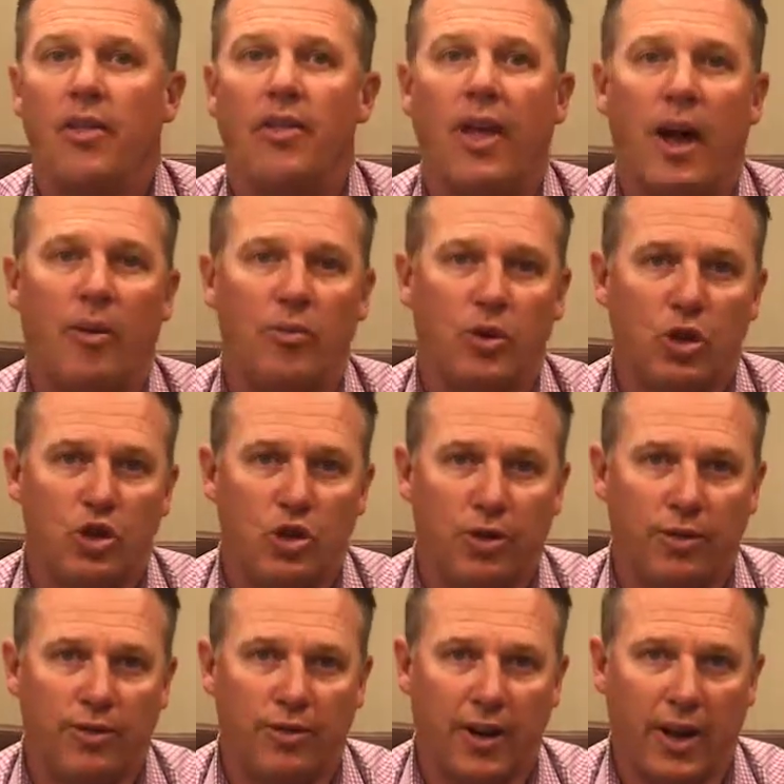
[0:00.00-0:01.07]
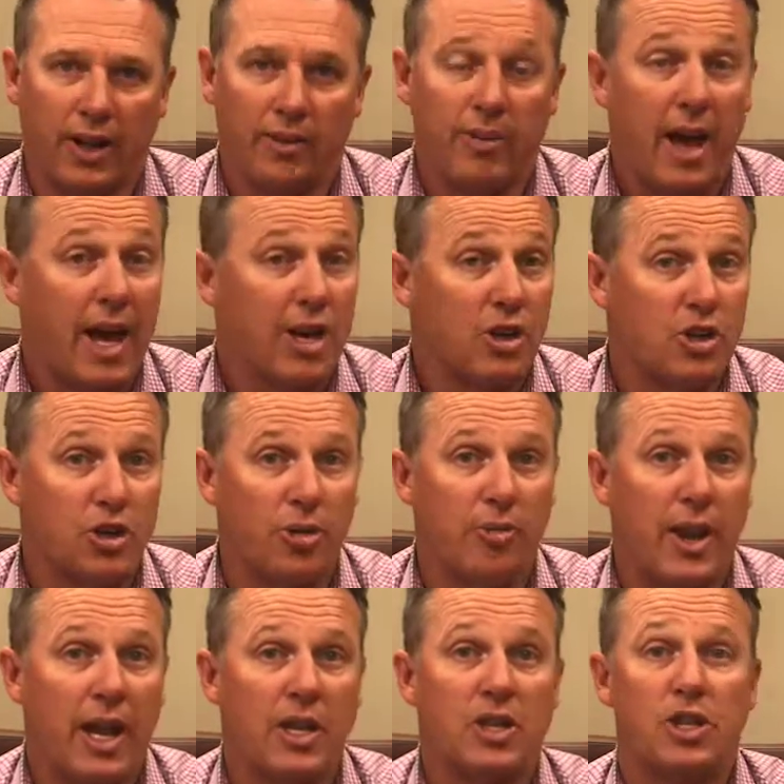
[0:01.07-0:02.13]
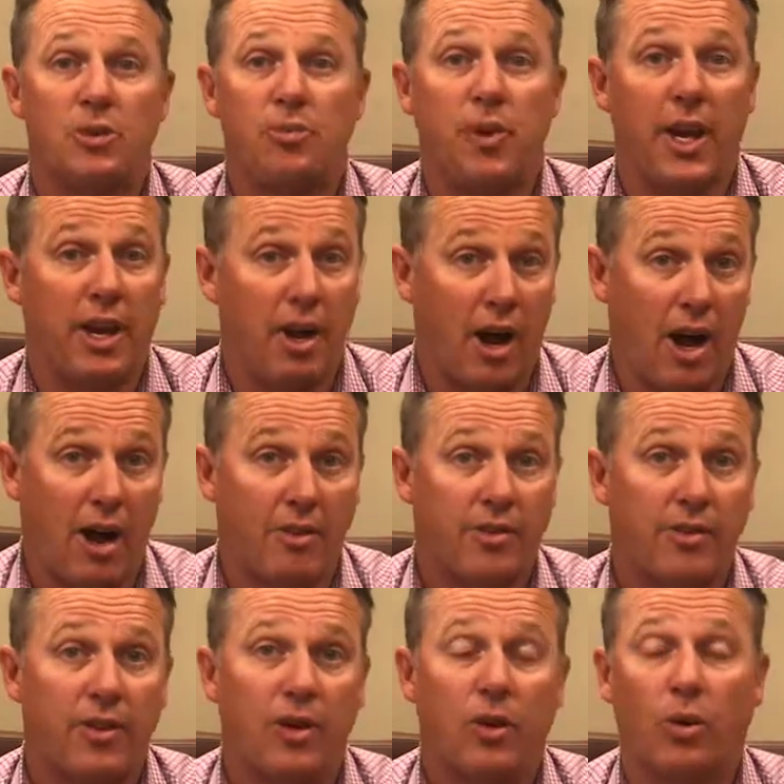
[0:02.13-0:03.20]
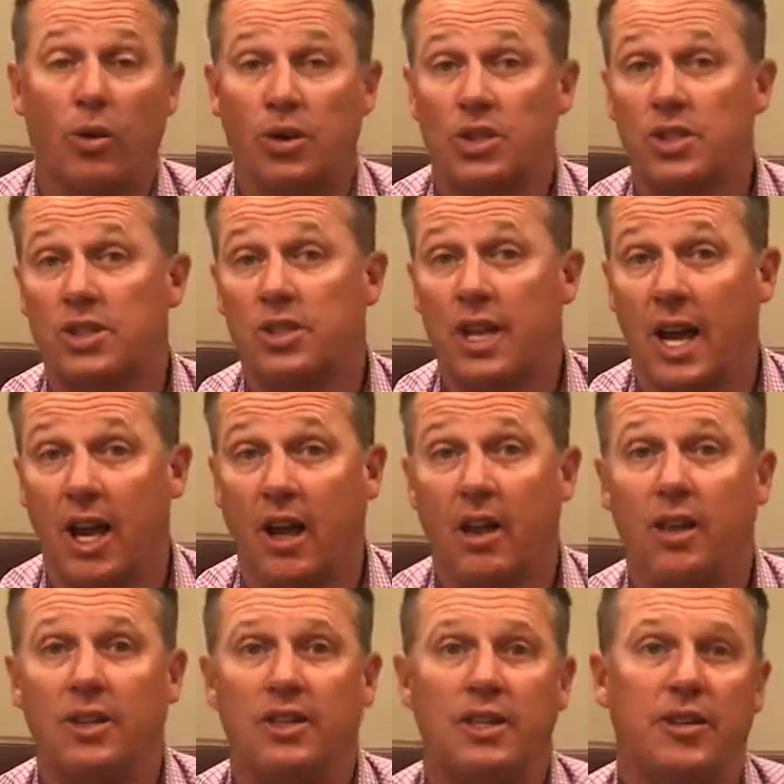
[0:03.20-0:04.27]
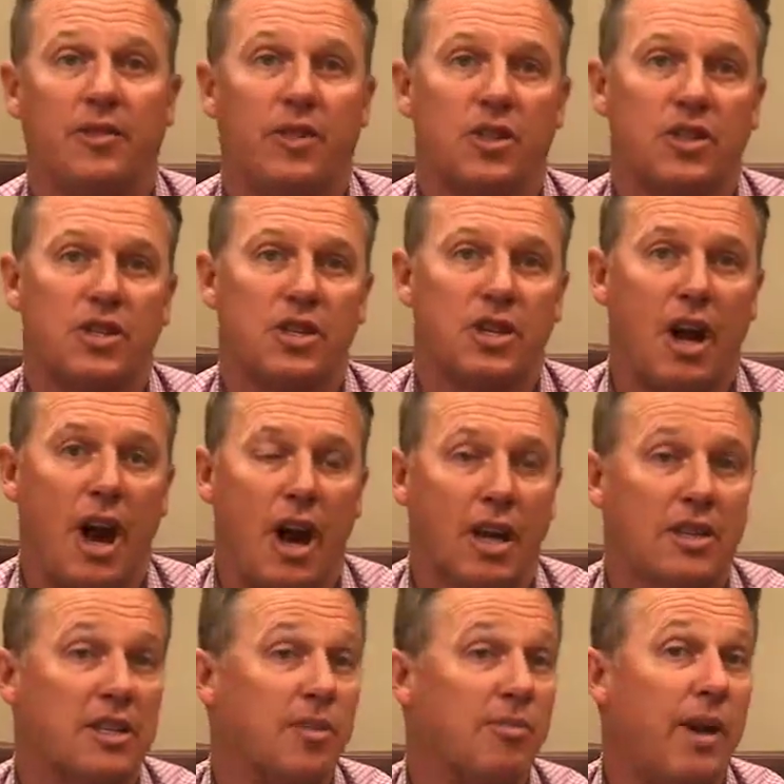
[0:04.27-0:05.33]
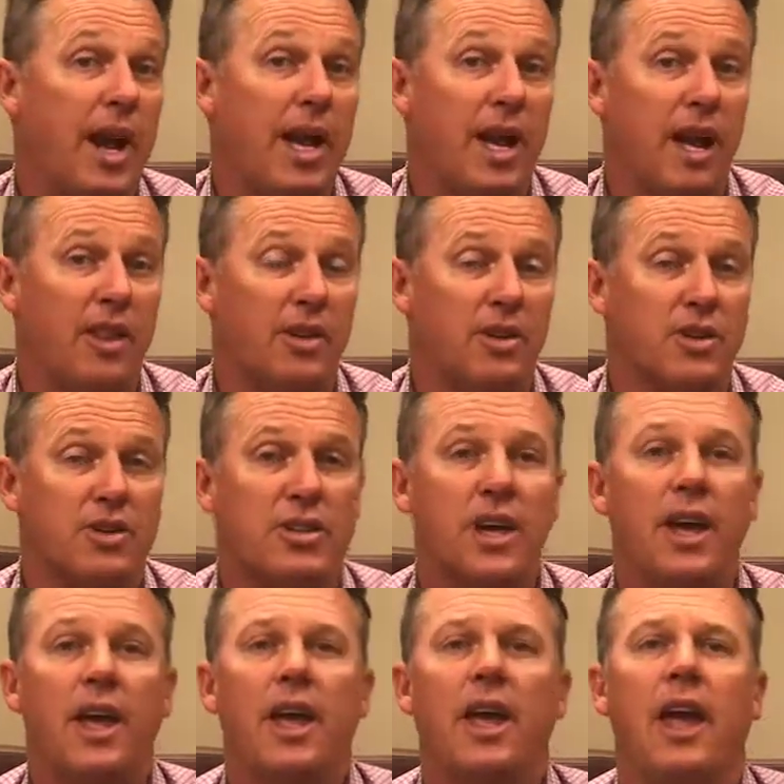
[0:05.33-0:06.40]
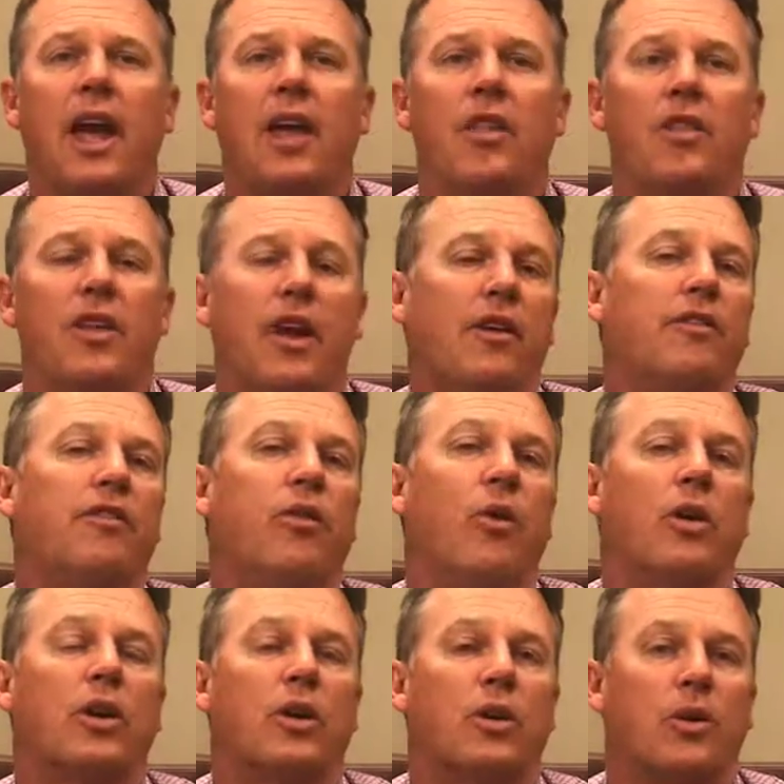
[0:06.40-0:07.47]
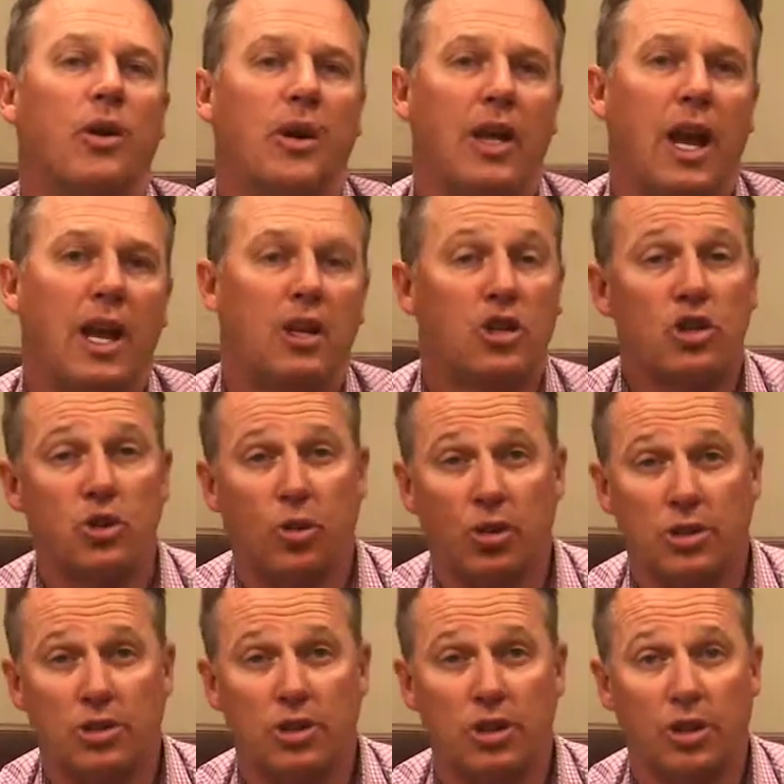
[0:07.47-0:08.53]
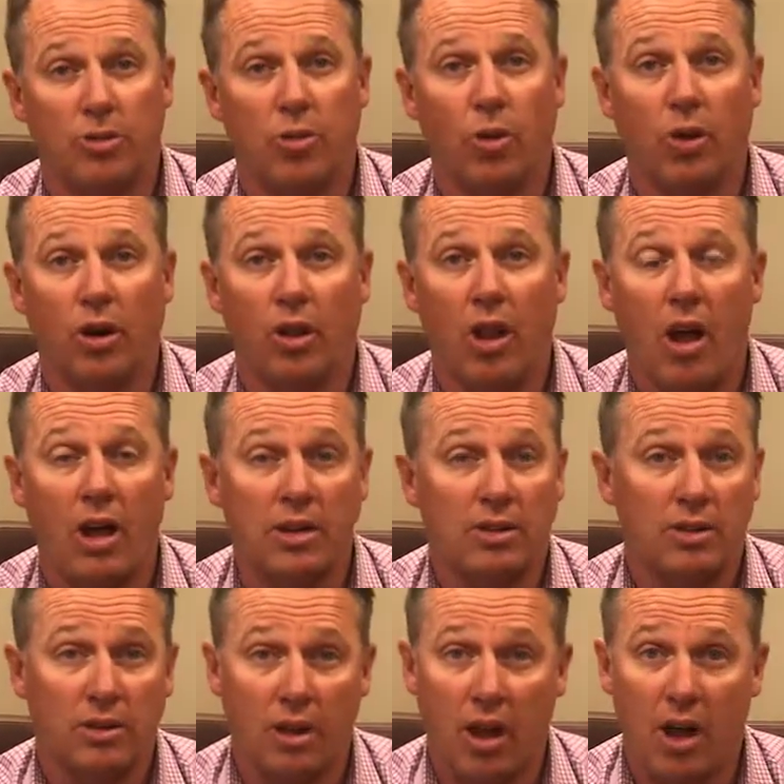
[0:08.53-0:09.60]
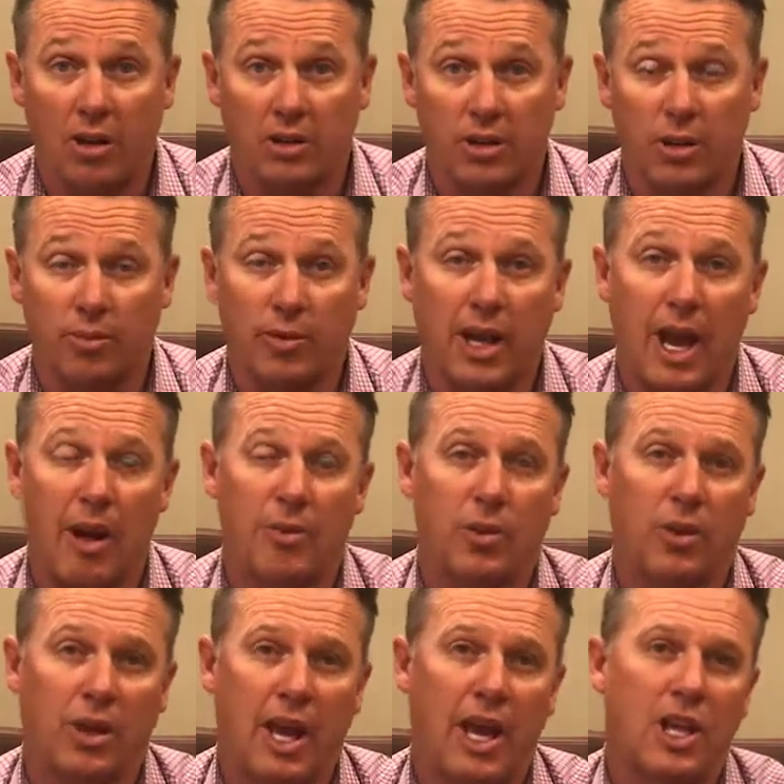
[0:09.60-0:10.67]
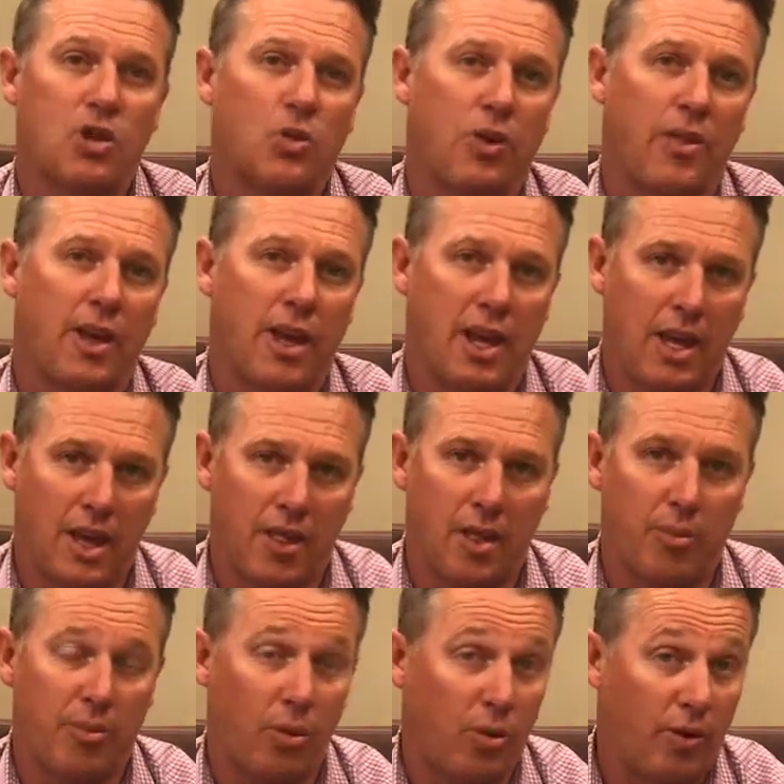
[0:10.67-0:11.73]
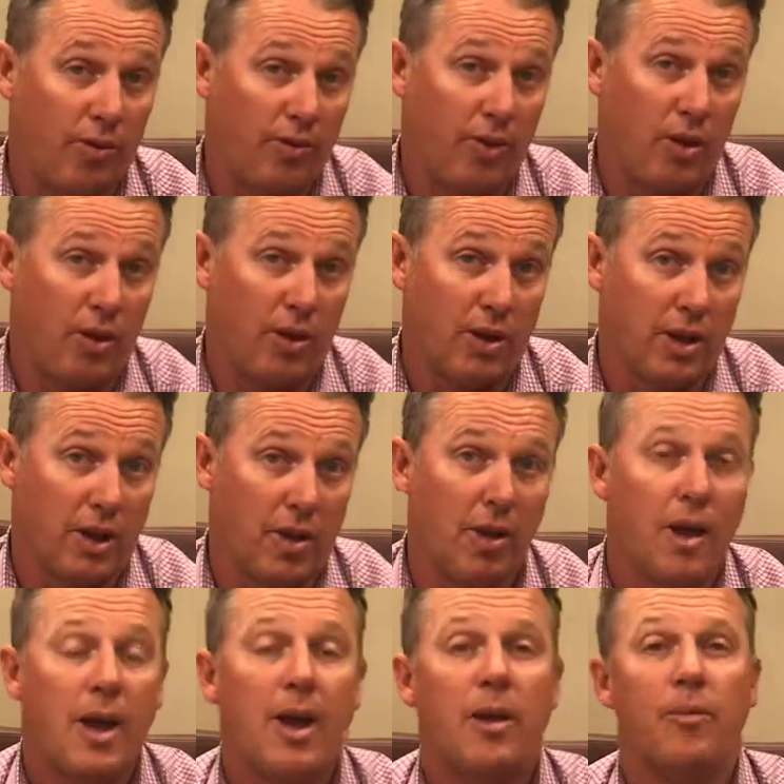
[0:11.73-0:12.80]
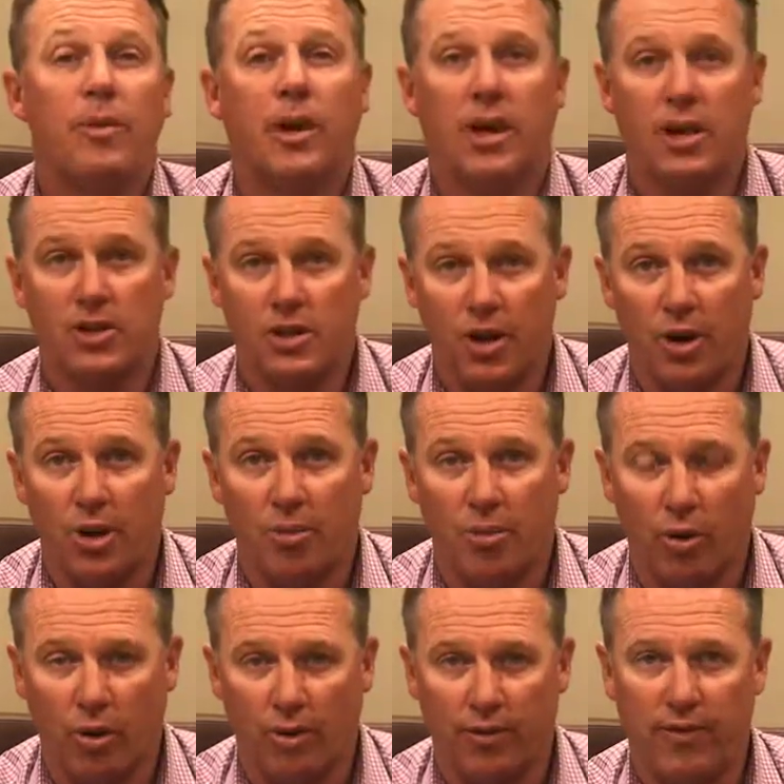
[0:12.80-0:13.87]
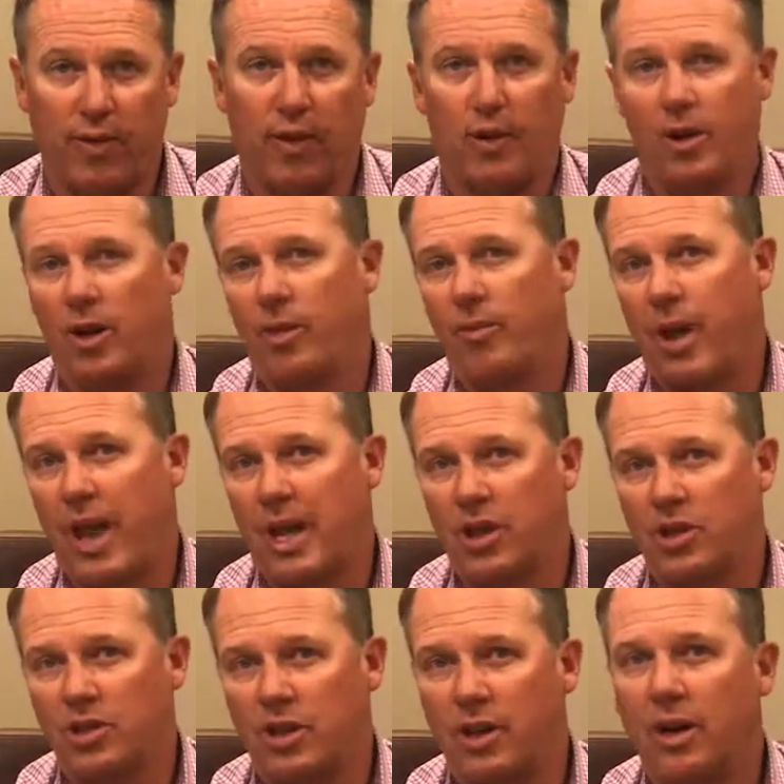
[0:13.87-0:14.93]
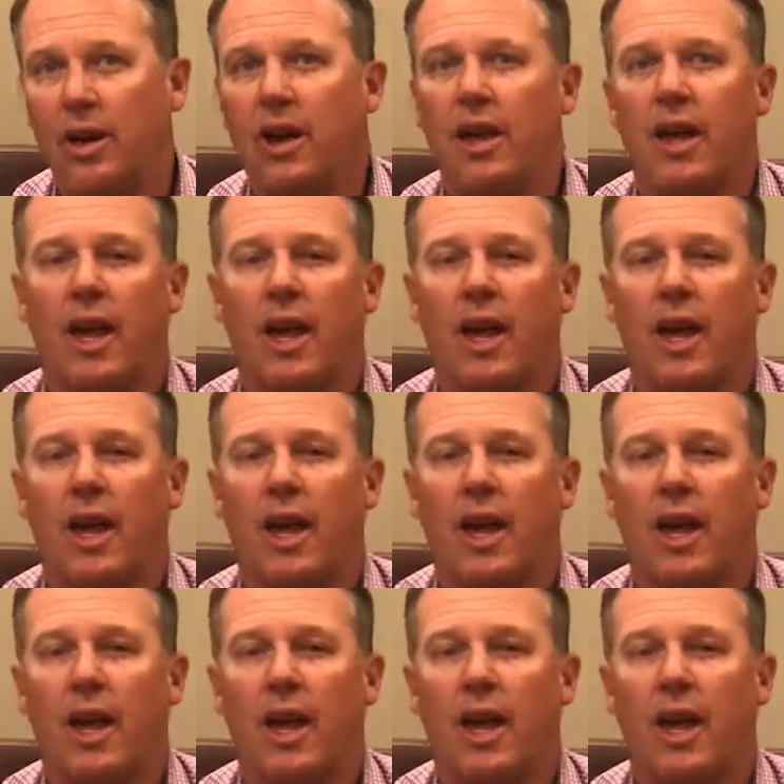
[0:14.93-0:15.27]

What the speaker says: that mutual fund manager may spin off or sell different stocks and buy others, and therefore create short-term or long-term capital gains within the portfolio because they're the portfolio manager.